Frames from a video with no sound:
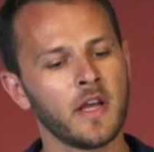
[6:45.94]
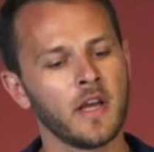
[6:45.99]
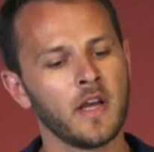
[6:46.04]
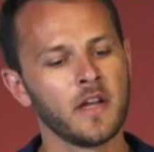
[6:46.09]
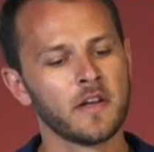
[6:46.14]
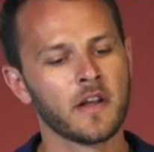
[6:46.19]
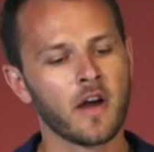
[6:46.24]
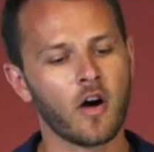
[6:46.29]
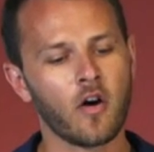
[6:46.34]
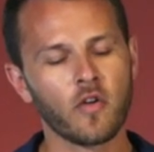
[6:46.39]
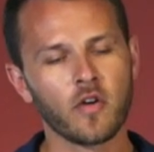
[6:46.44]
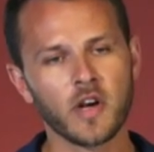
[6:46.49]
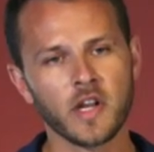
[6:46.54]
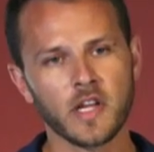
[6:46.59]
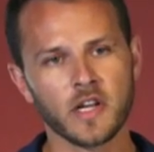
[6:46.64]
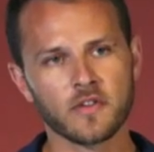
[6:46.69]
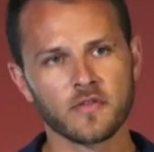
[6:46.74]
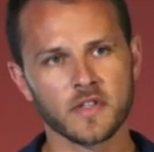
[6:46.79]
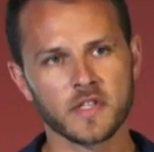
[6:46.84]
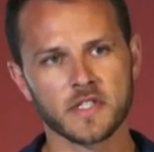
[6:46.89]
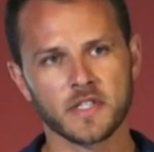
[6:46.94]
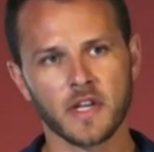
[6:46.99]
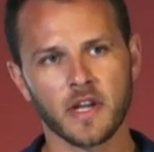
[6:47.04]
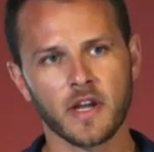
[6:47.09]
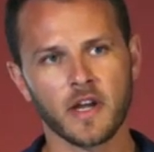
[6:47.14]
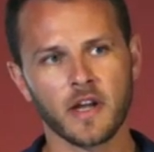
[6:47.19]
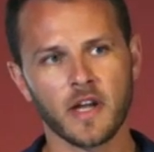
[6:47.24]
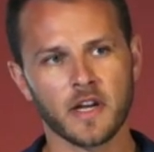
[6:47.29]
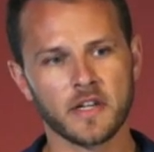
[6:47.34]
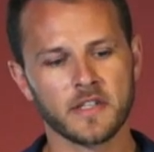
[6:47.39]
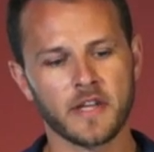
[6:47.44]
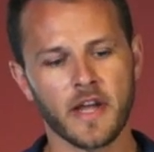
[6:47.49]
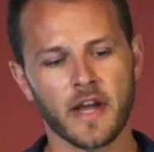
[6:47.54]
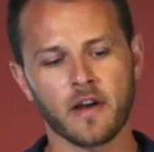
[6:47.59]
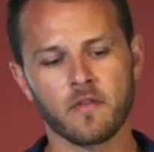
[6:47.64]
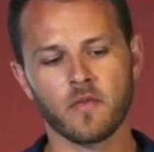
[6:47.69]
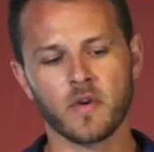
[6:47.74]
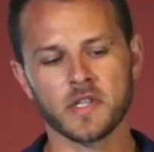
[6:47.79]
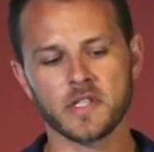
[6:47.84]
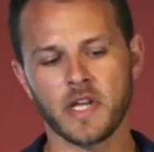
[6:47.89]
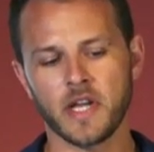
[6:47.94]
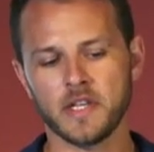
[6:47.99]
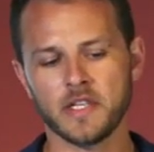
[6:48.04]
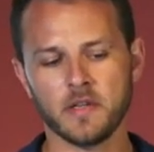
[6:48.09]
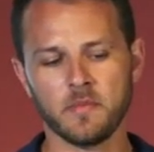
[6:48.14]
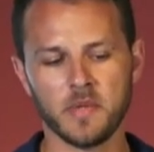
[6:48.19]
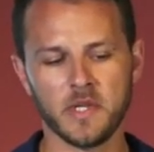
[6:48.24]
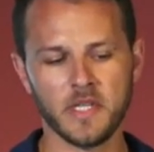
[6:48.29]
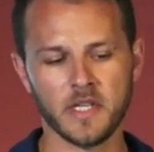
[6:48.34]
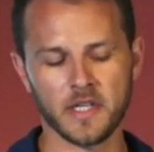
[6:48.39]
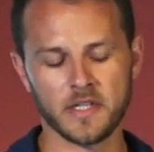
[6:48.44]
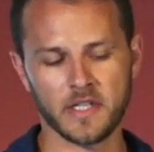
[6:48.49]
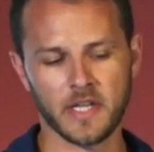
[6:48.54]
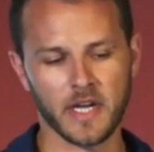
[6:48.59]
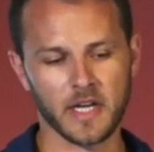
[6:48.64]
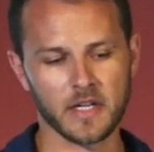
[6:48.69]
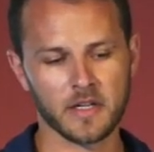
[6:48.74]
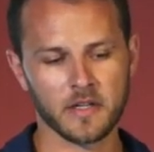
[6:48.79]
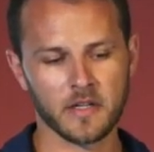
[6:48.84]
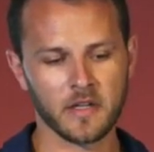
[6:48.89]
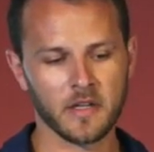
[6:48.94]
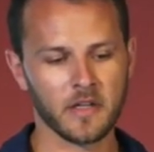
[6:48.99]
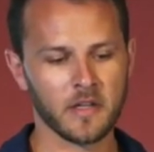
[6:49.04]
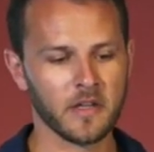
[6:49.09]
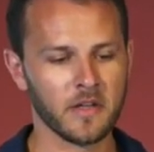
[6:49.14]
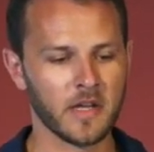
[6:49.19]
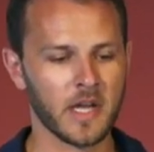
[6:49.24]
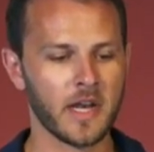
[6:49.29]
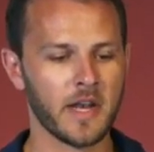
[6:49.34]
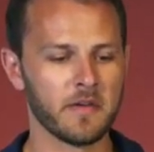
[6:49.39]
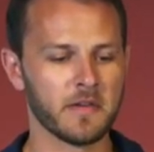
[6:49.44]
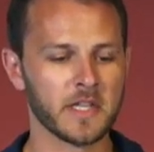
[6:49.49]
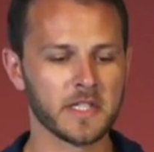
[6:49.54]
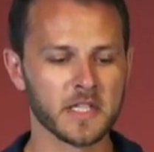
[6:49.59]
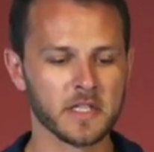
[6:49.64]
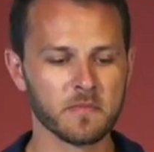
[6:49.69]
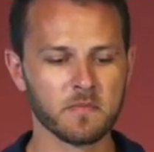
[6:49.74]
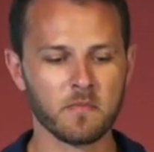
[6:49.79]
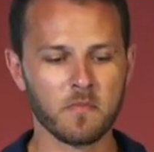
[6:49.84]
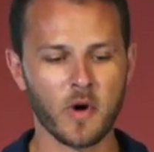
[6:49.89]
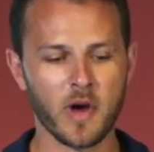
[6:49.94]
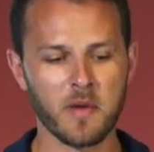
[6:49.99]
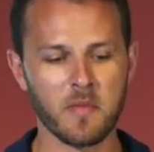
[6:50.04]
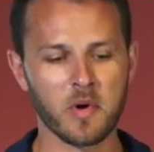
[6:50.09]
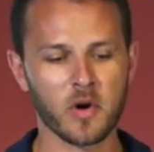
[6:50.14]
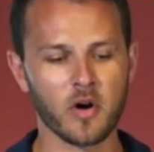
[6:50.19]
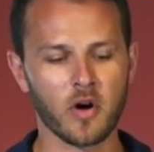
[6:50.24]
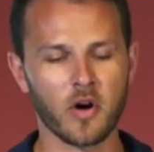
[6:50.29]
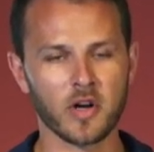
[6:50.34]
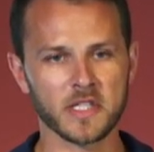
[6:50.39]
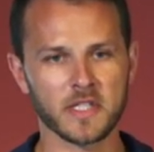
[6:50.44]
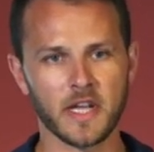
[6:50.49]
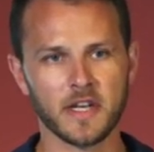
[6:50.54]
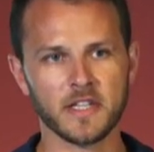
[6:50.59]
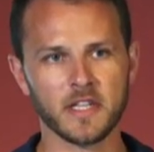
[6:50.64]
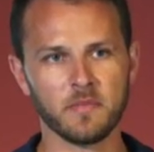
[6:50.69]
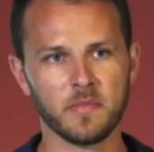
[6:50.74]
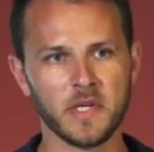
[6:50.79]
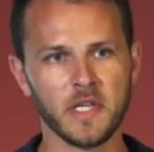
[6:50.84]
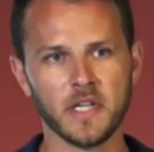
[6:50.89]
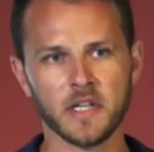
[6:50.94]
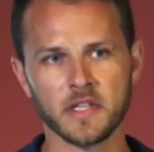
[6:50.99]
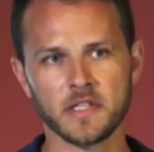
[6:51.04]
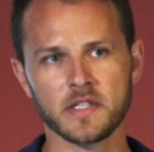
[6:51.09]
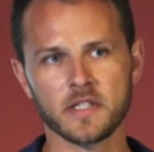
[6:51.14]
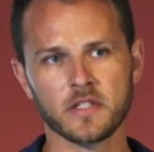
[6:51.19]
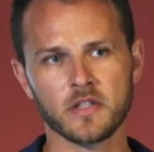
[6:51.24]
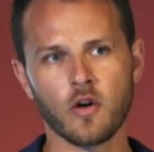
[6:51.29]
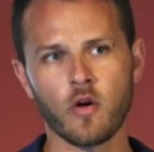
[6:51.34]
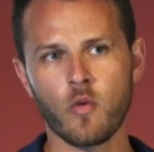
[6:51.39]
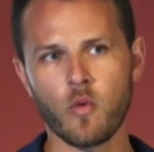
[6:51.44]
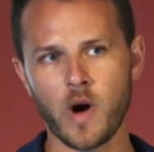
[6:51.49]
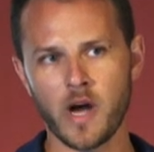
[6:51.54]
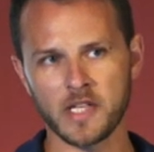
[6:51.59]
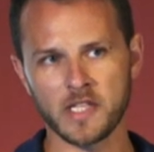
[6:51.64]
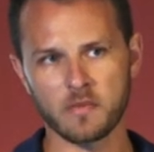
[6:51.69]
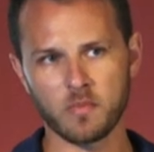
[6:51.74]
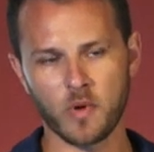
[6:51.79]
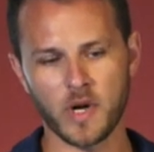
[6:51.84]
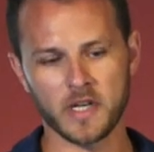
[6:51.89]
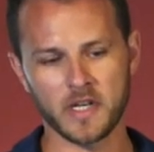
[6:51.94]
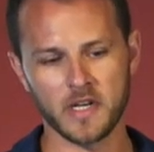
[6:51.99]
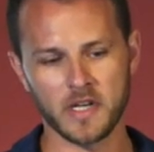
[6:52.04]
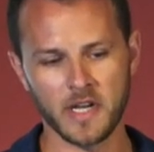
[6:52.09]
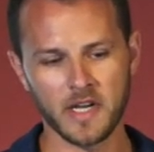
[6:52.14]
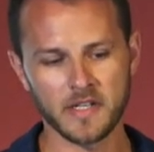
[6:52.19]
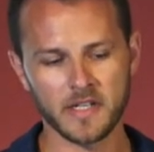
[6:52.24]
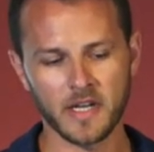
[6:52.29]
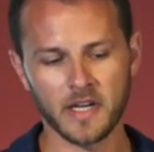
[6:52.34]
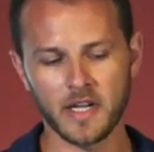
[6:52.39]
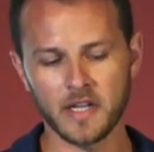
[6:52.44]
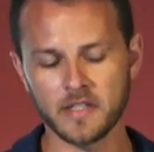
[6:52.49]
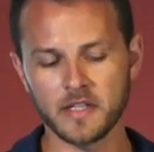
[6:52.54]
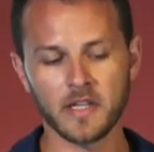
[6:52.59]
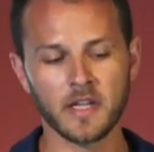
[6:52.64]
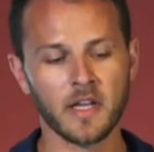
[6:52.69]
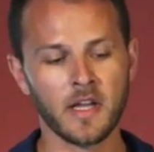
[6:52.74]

The only interesting attack was NTP attack. And this is maybe because NTP is so widespread in the internet.